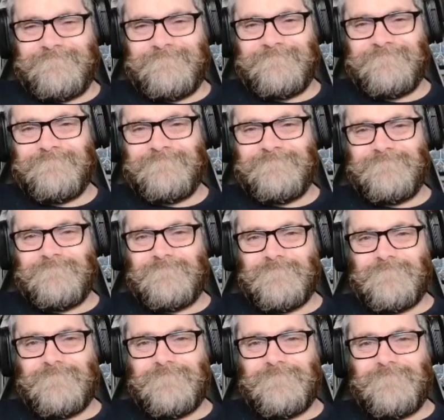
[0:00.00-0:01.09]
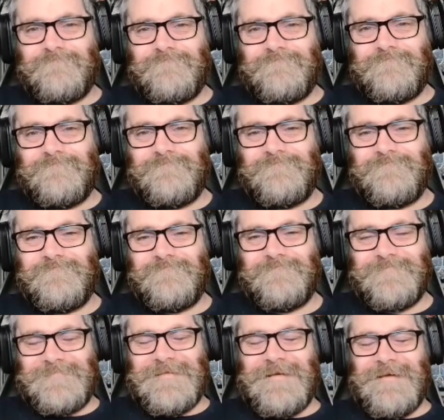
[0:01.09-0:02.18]

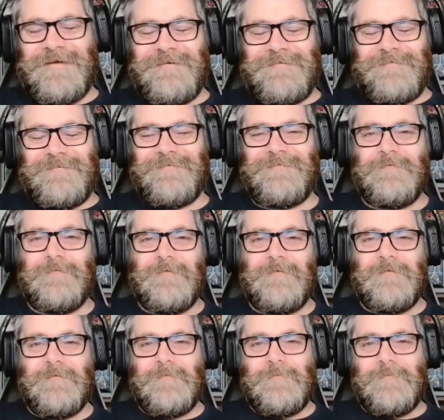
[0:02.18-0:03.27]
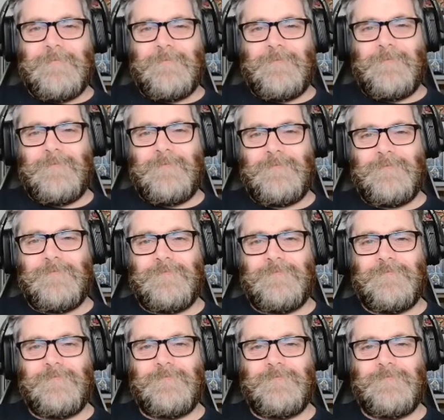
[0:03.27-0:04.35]

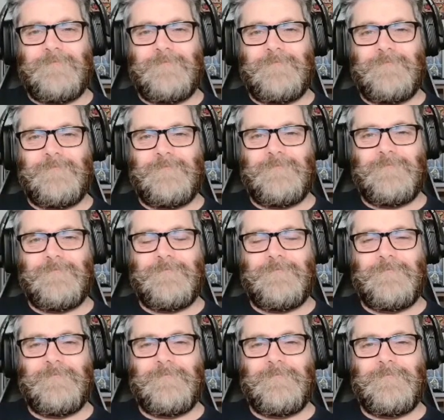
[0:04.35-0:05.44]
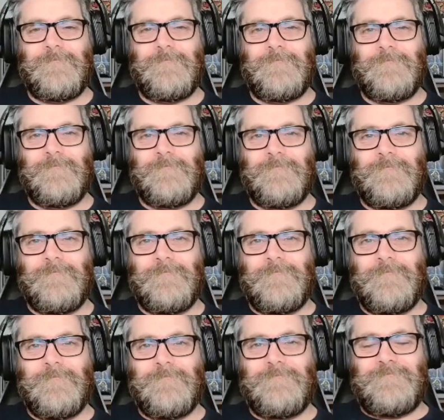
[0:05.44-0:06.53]

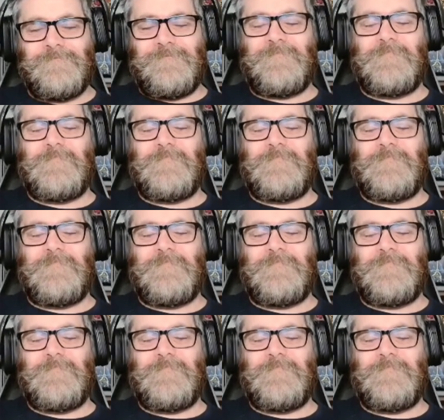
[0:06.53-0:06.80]
(not speaking)